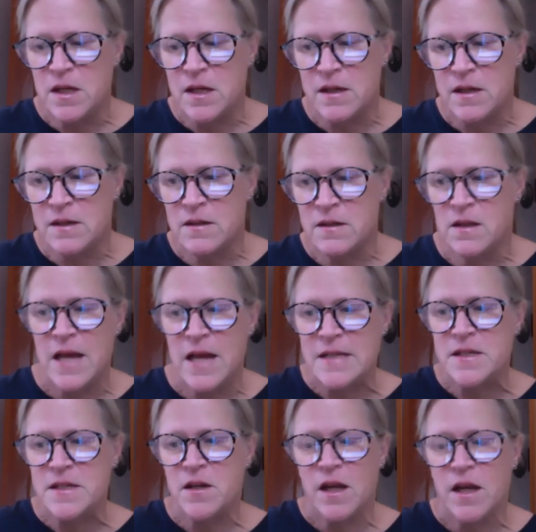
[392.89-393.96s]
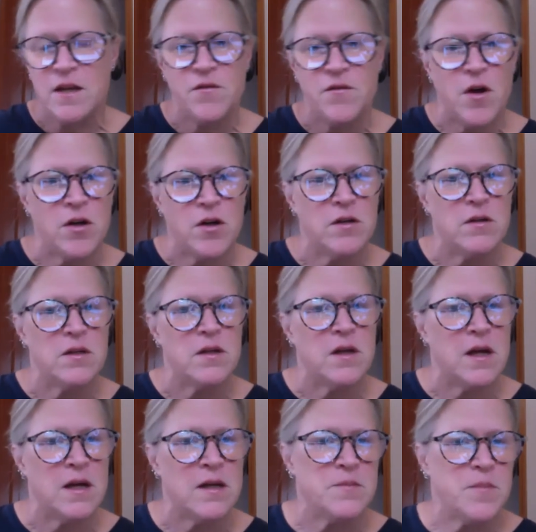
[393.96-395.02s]
uh, Alaska Native art
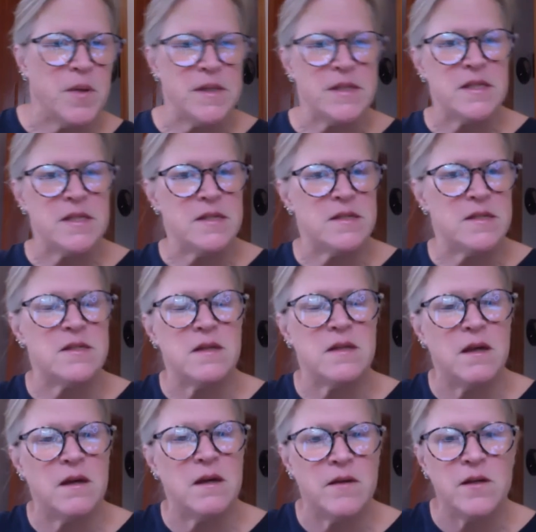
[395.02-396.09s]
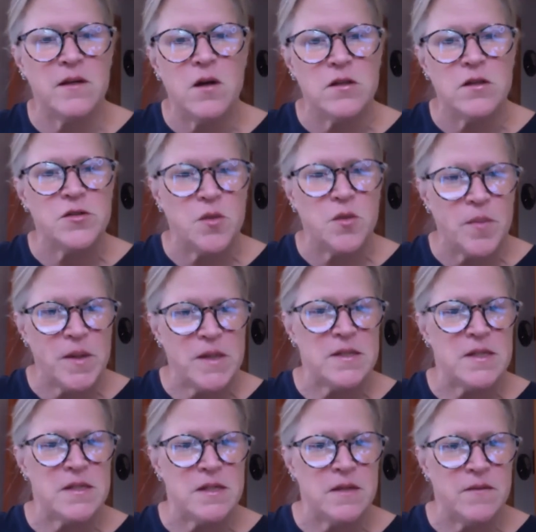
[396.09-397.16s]
uh, pieces uh, and cultural
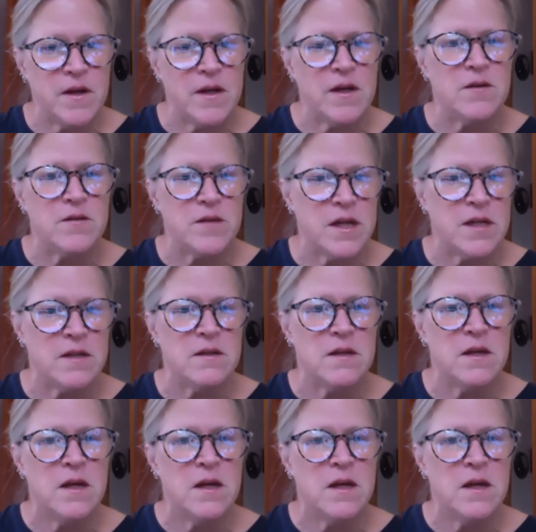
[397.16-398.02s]
pieces in there that,